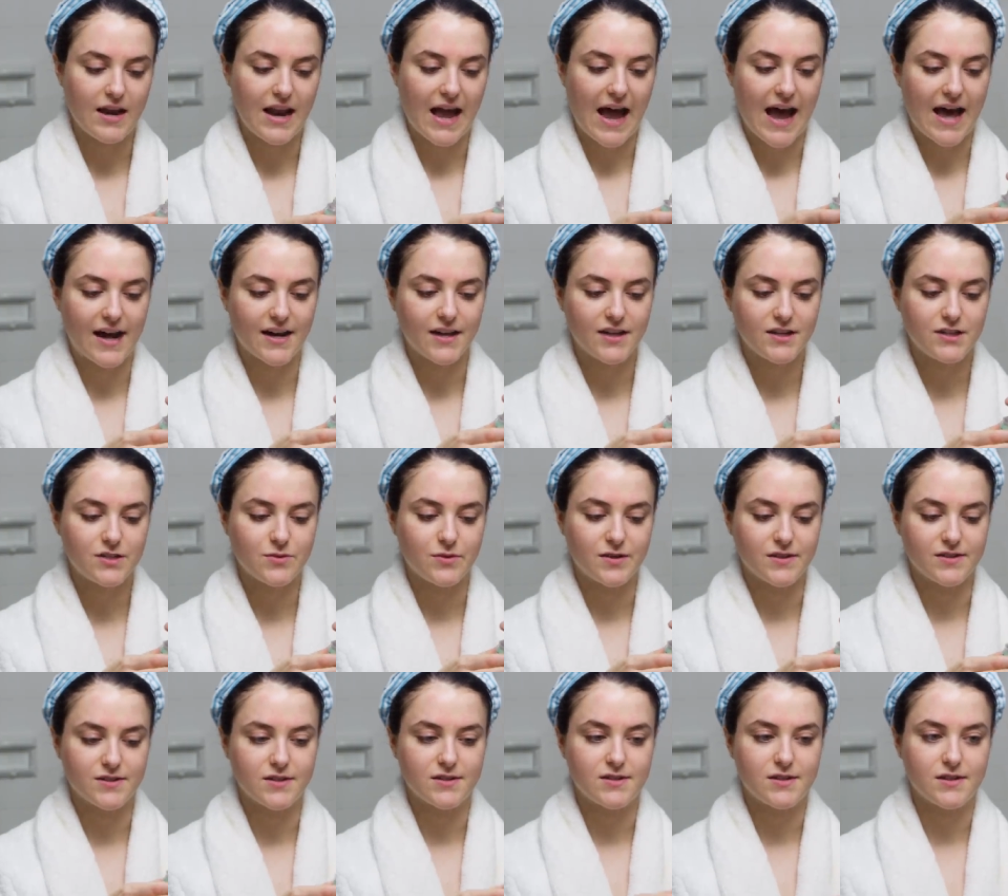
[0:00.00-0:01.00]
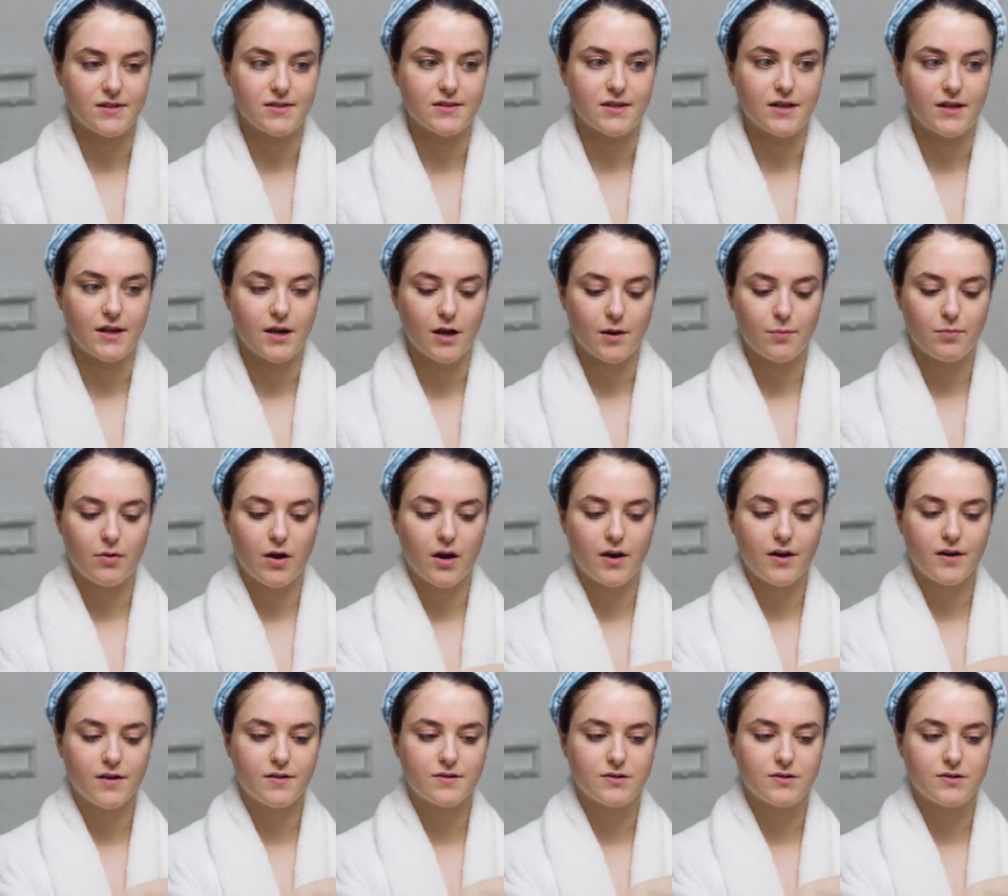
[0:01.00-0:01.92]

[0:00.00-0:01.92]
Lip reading: and add it to an existing skincare product.